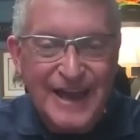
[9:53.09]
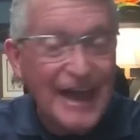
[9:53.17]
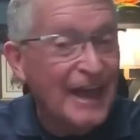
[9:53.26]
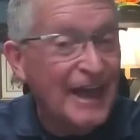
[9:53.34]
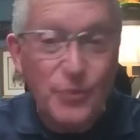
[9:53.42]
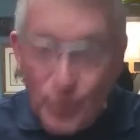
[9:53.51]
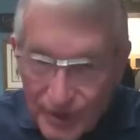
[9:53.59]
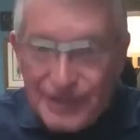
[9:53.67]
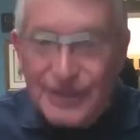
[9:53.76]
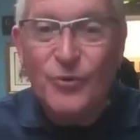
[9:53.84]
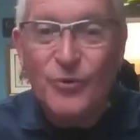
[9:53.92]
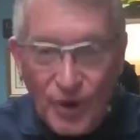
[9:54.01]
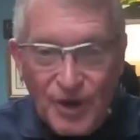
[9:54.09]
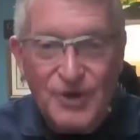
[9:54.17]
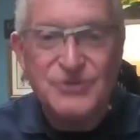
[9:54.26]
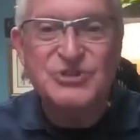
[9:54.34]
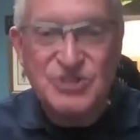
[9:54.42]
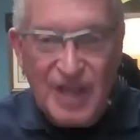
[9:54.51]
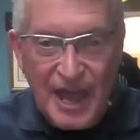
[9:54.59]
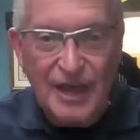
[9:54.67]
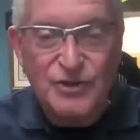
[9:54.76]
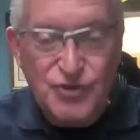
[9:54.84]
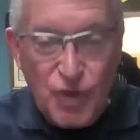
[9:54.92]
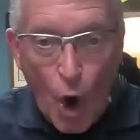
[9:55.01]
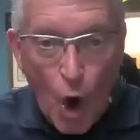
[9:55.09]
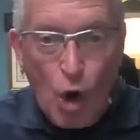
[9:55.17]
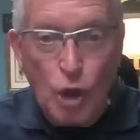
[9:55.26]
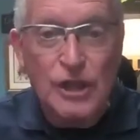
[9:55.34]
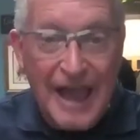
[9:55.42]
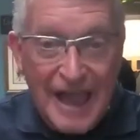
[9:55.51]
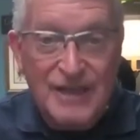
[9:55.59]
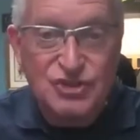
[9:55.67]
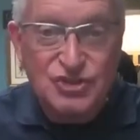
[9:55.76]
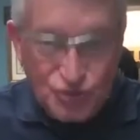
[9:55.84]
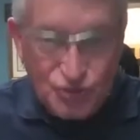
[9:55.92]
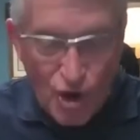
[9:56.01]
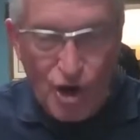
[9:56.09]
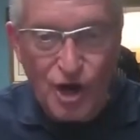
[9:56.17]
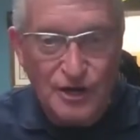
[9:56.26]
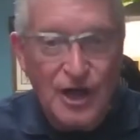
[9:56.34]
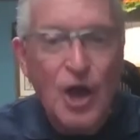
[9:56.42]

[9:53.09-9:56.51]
and we will stand tall and strong